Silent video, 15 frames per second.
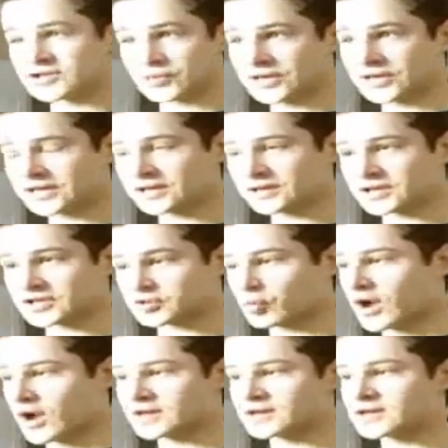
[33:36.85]
It's
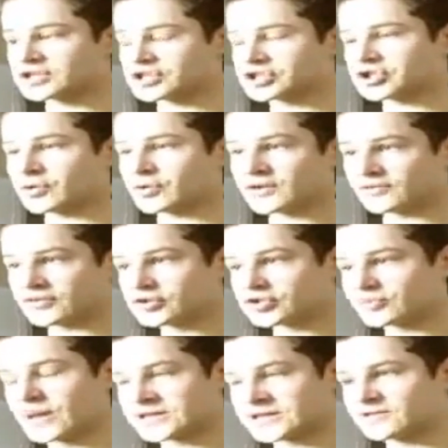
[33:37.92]
ridiculous. Why didn't it just create a
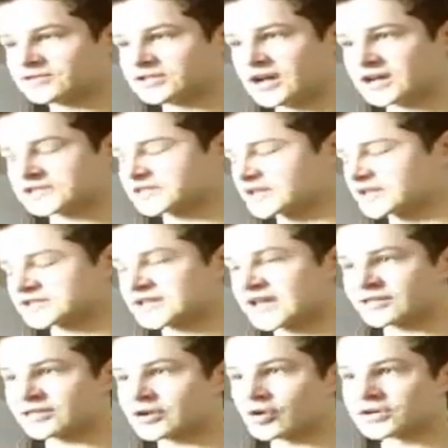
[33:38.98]
few specks of dust that
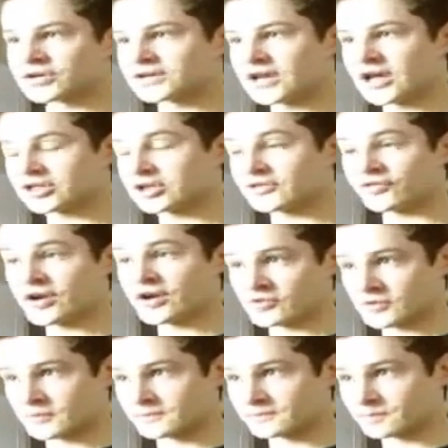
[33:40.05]
sat there and did nothing
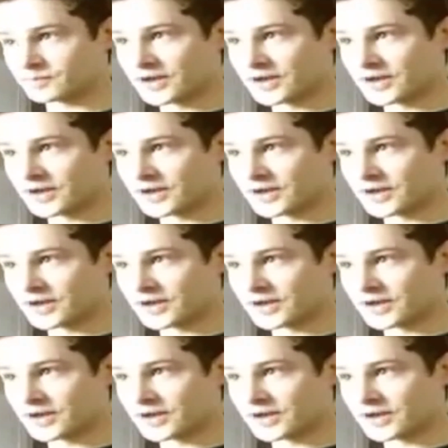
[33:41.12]
forever?